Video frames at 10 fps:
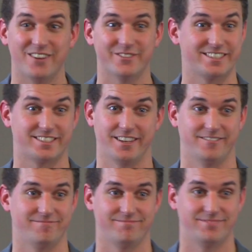I don't think
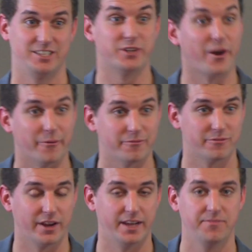so. You don't,
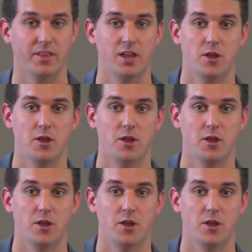right?